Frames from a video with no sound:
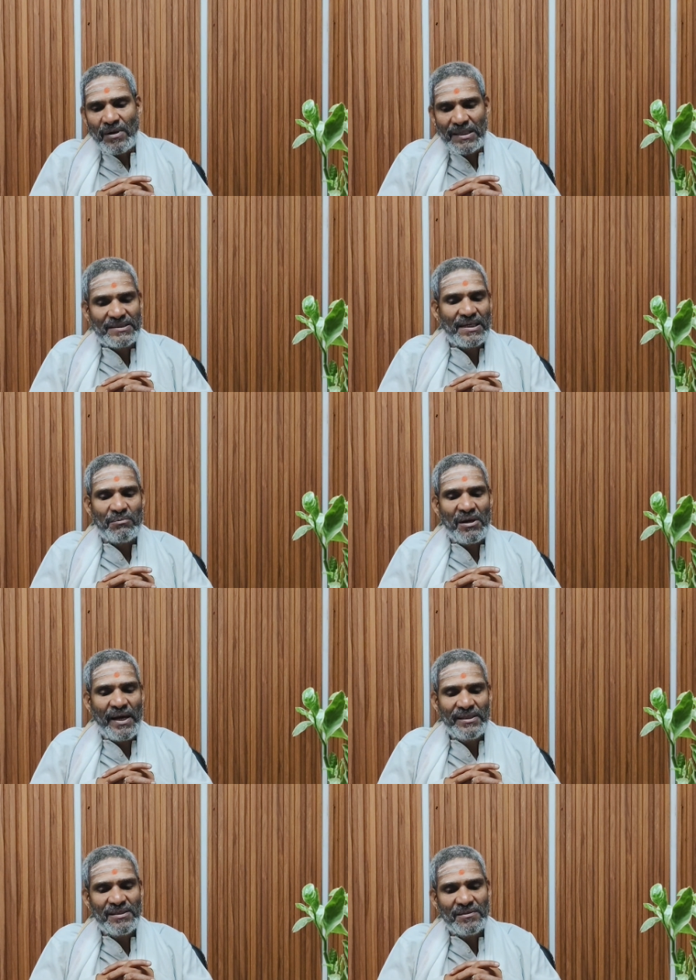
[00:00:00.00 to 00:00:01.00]
considerable
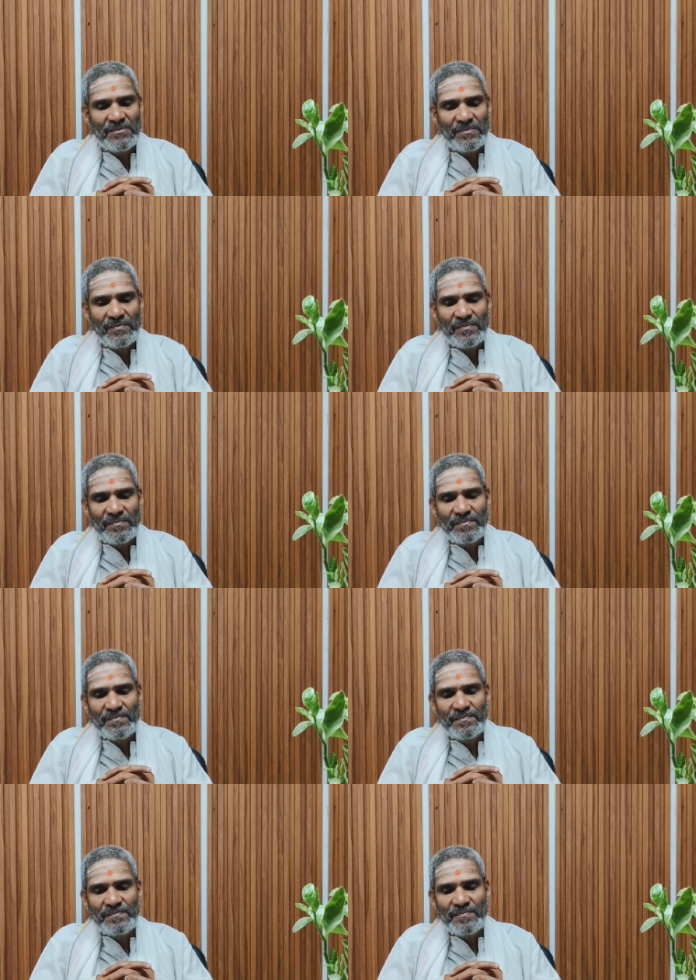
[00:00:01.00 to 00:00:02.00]
height.
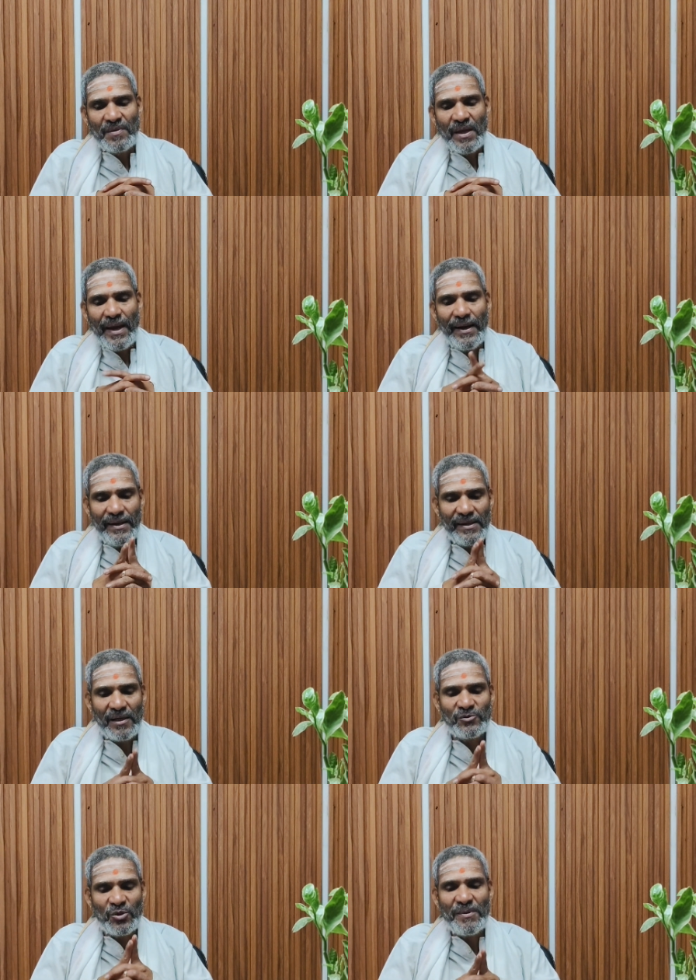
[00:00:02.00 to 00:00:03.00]
And he
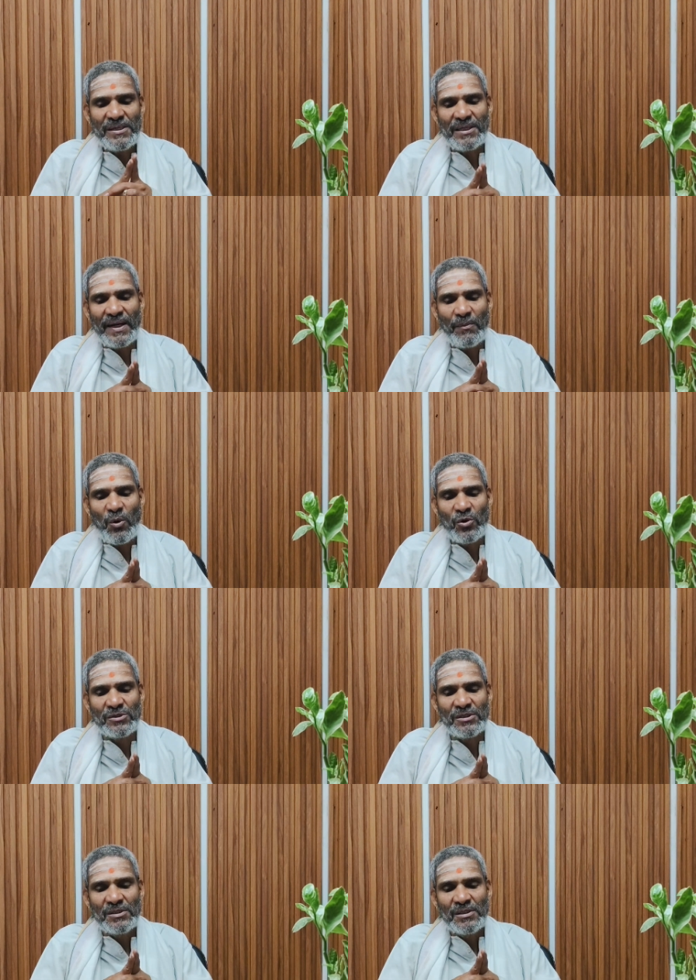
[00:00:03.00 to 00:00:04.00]
also mentioned
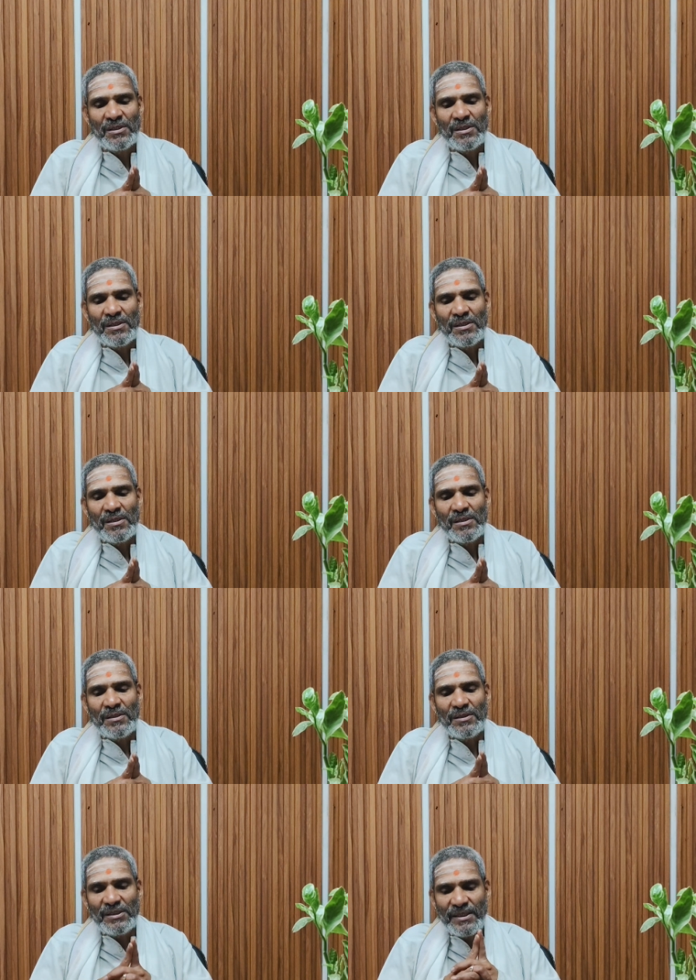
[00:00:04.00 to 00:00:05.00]
about
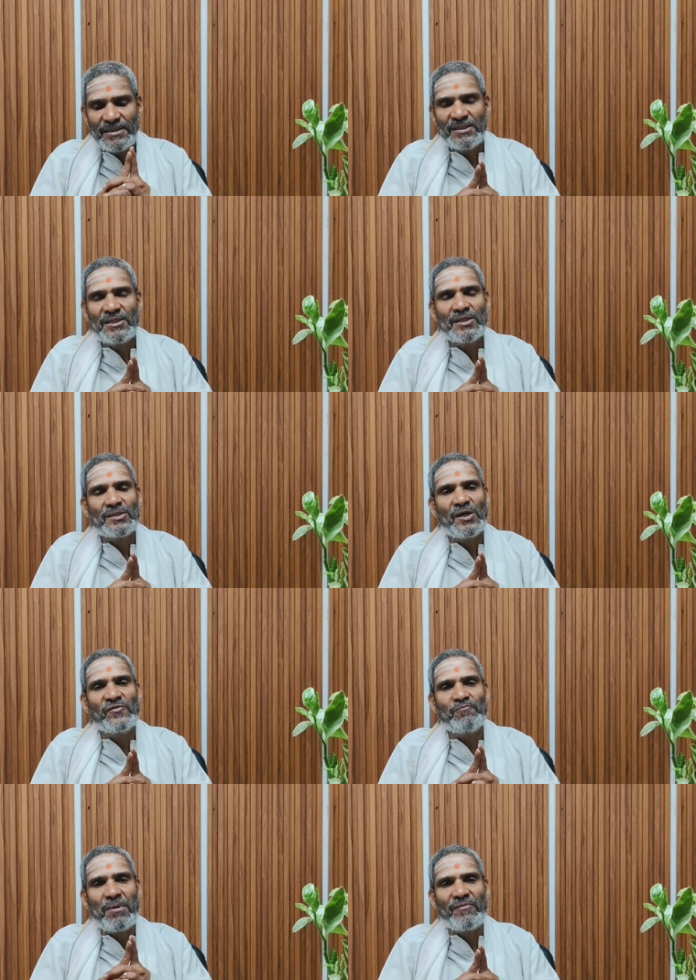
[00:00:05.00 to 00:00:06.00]
the existence
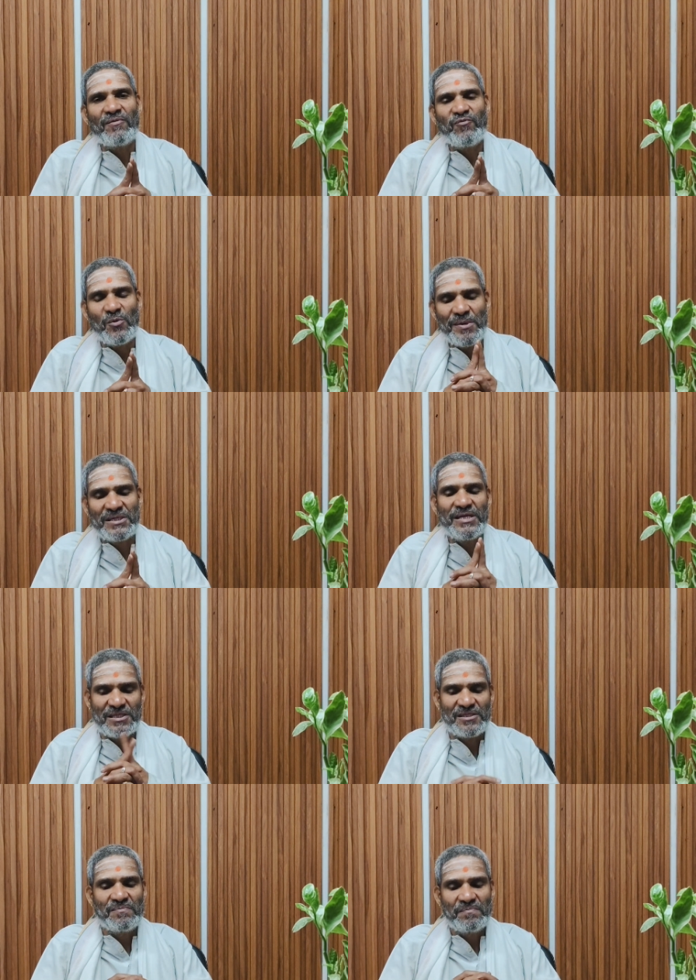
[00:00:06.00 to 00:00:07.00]
of powerful
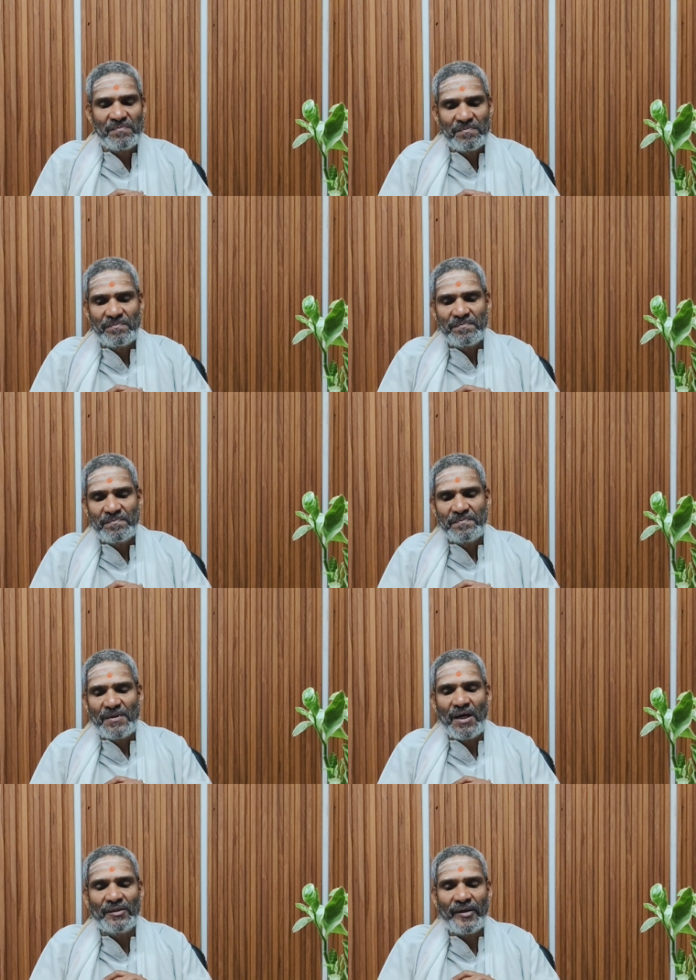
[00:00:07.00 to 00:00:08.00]
machines
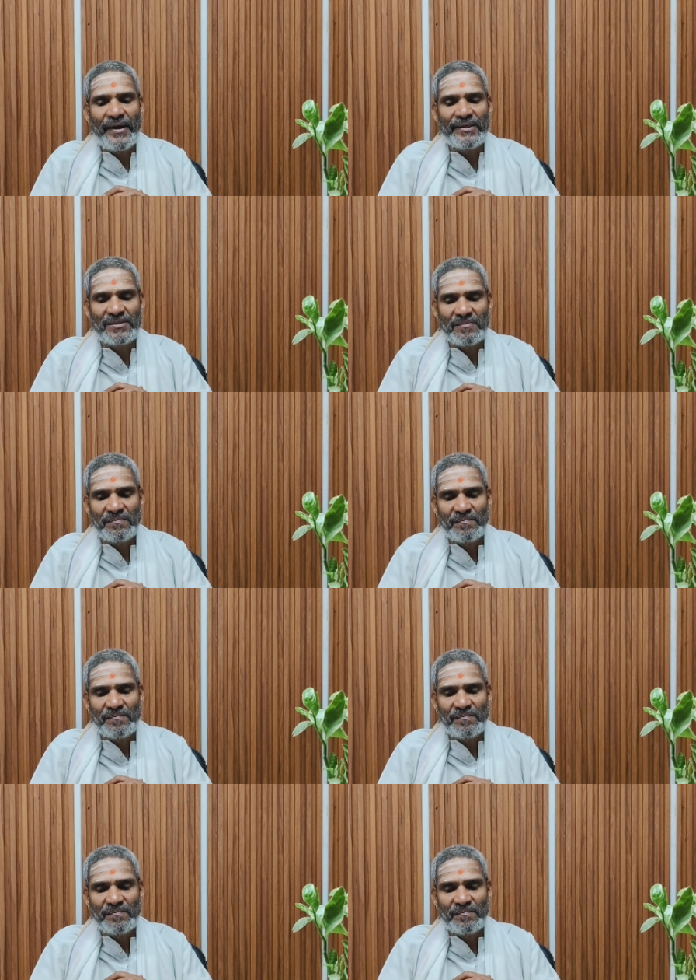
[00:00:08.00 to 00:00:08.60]
on the gates.